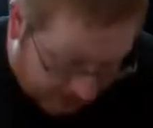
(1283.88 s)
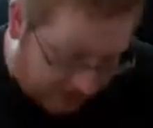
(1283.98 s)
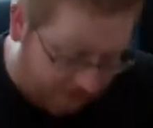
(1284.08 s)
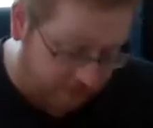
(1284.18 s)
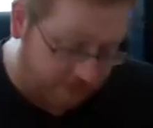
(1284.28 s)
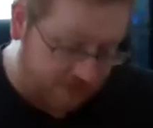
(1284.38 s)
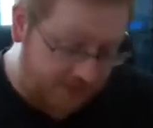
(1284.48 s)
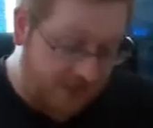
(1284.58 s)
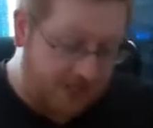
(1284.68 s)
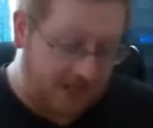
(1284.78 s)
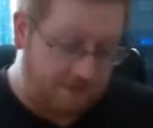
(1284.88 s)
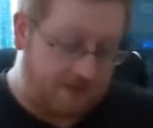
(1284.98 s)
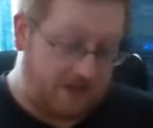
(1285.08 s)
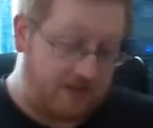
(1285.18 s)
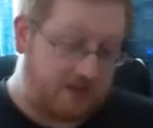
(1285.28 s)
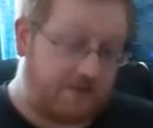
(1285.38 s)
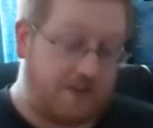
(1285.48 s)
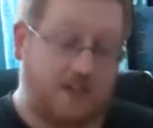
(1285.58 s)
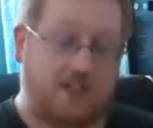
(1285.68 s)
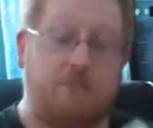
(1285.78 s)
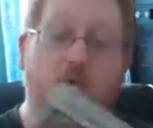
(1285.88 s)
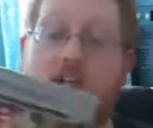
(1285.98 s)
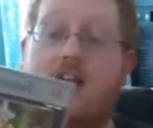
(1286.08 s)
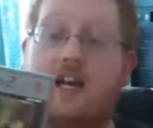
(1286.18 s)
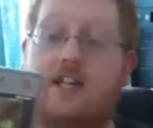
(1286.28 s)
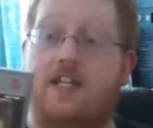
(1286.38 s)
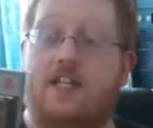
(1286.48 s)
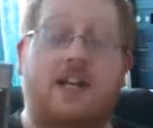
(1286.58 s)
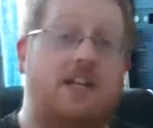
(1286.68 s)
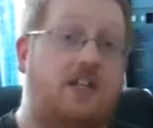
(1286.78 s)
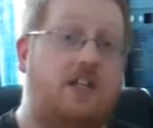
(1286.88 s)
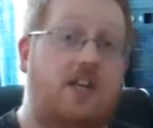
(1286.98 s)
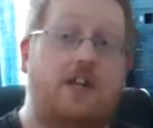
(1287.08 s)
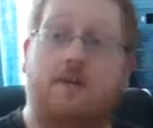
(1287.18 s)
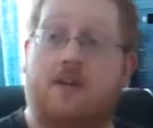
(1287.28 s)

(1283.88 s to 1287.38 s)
last Dragon Ball Z game. The first Budokai Tenkaichi,